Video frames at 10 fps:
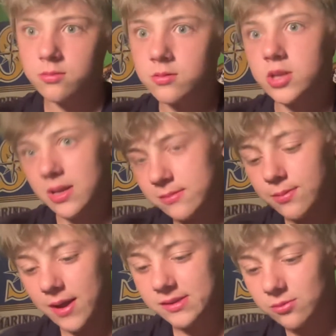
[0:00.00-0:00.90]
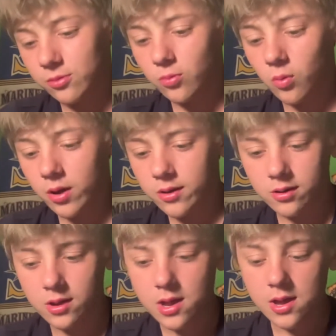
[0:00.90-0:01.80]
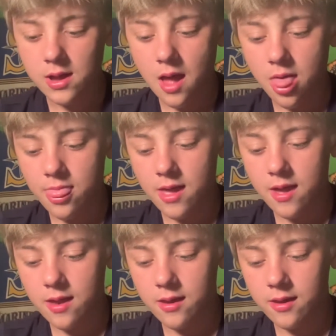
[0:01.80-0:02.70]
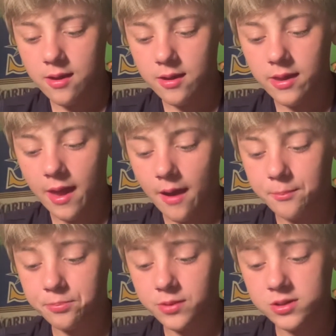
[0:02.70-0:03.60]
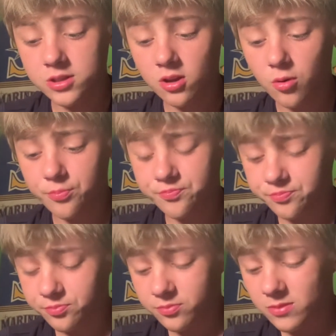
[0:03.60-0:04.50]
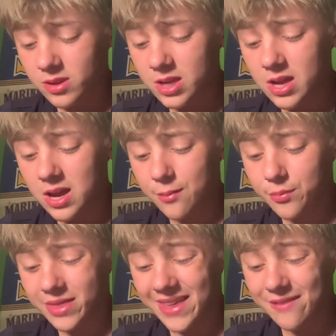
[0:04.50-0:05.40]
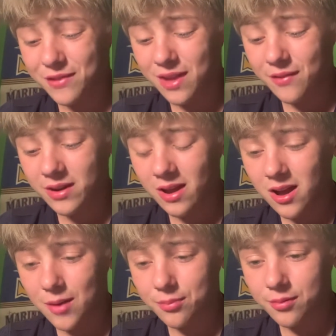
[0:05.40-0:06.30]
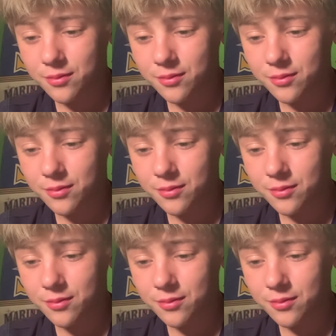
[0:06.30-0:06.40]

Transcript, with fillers: James Paxton with one, and then yeah. So um, they've given up.